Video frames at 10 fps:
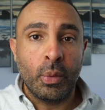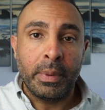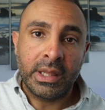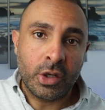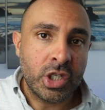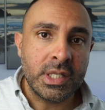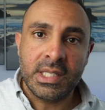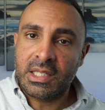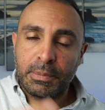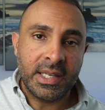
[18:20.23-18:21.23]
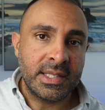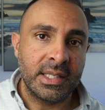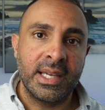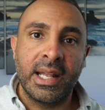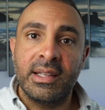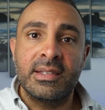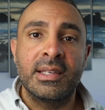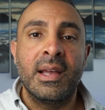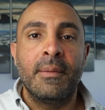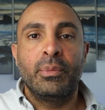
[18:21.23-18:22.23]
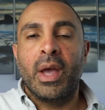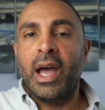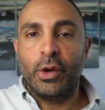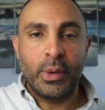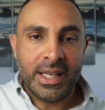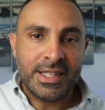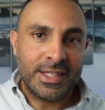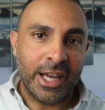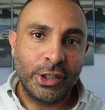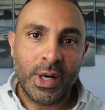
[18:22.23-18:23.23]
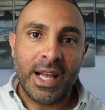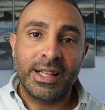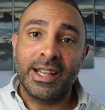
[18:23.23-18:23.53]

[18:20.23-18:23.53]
but they're just displacing tenants. I don't want to get sidetracked.